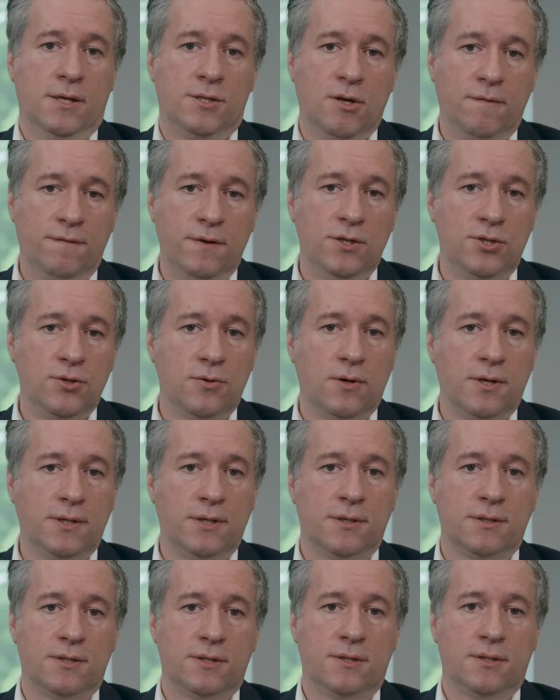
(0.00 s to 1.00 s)
So if you join
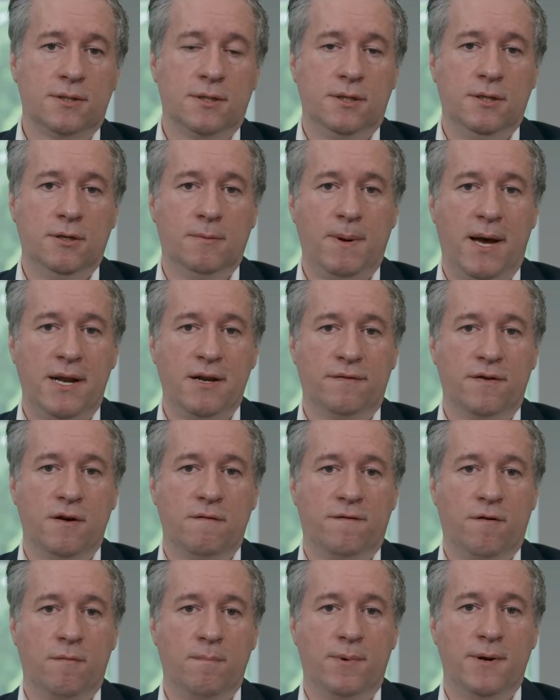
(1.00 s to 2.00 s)
us, you'll
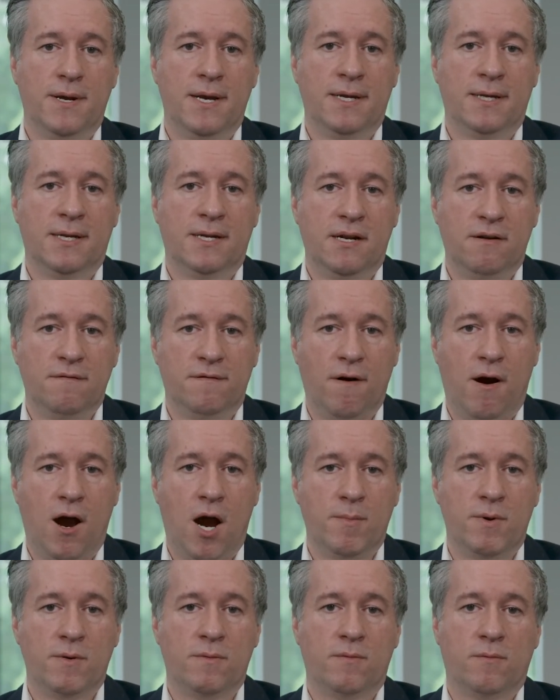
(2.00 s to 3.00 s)
benefit from being in an
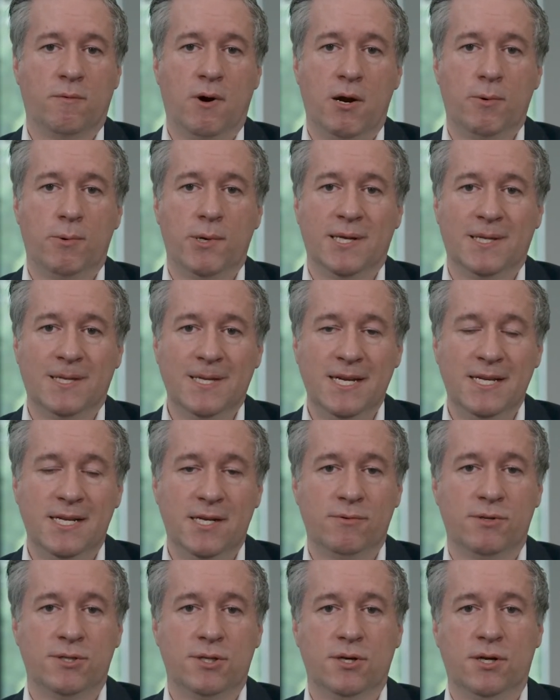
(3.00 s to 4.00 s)
environment where we're
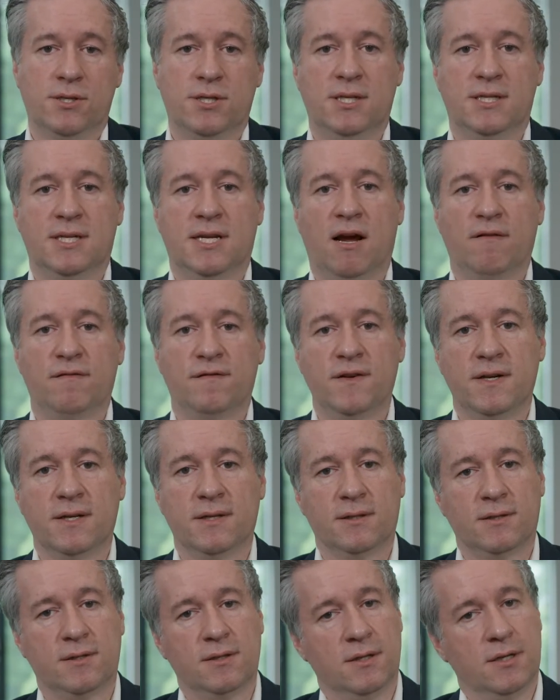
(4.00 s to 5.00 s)
leading researchers in our
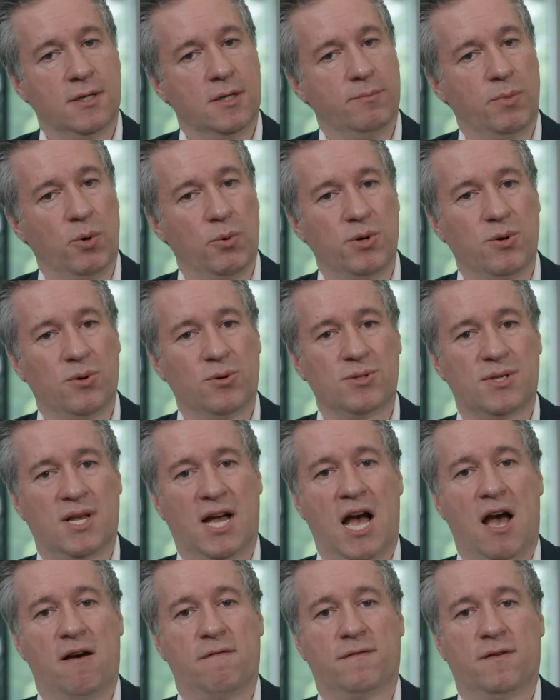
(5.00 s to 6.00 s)
field, but we also
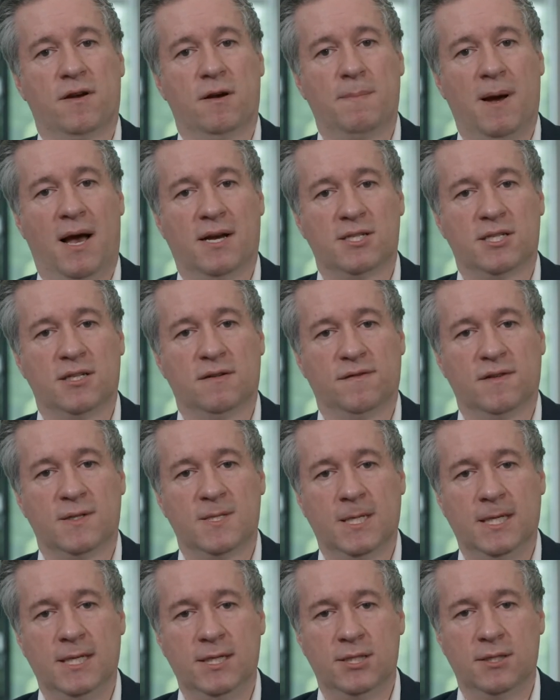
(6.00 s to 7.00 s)
have a passion for
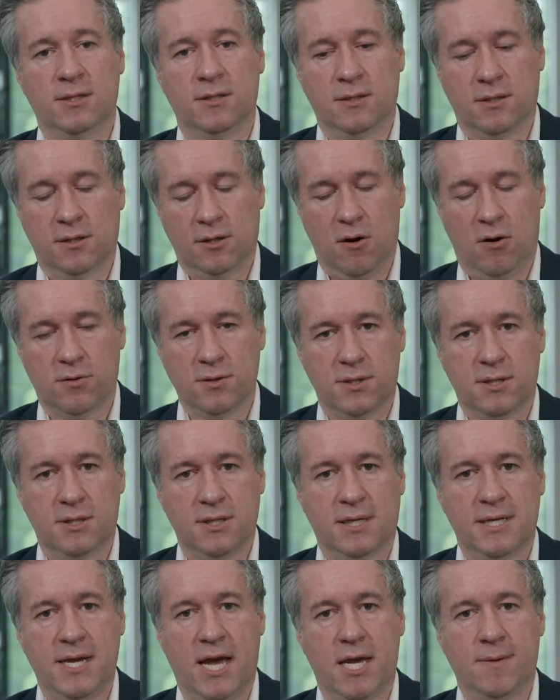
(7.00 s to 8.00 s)
teaching,
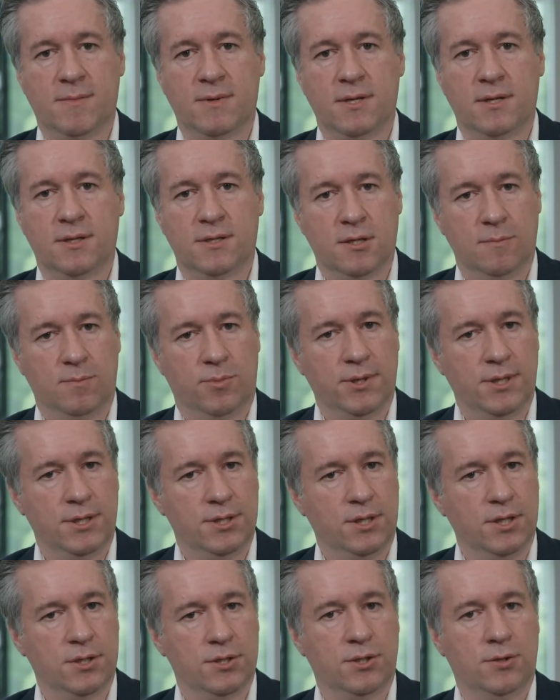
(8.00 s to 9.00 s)
constantly aiming to
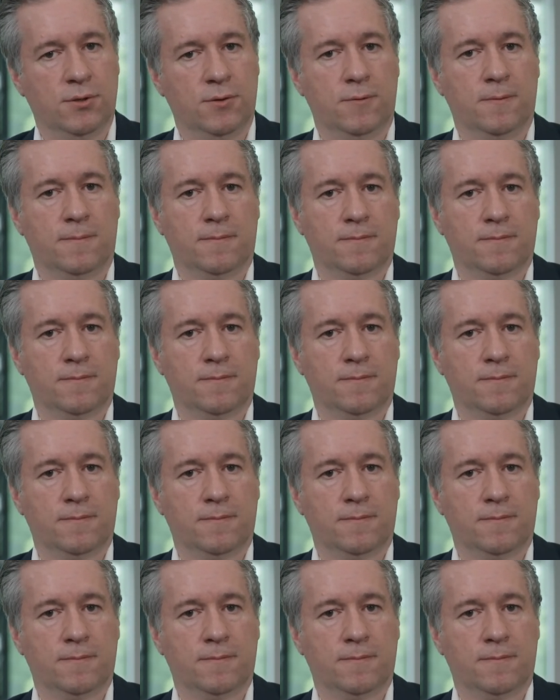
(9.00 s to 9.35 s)
bridge the two.